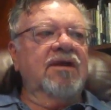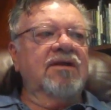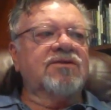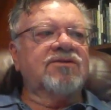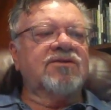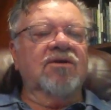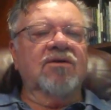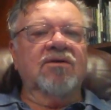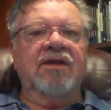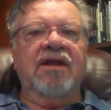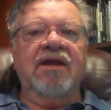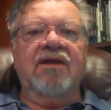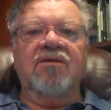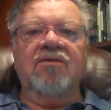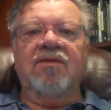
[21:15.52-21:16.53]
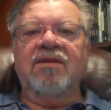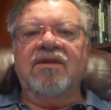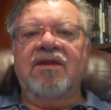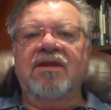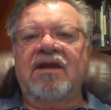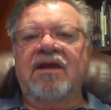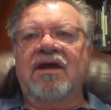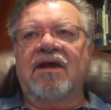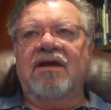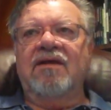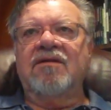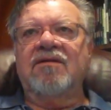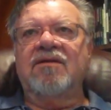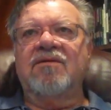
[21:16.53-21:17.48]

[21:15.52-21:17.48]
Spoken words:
And so later, when there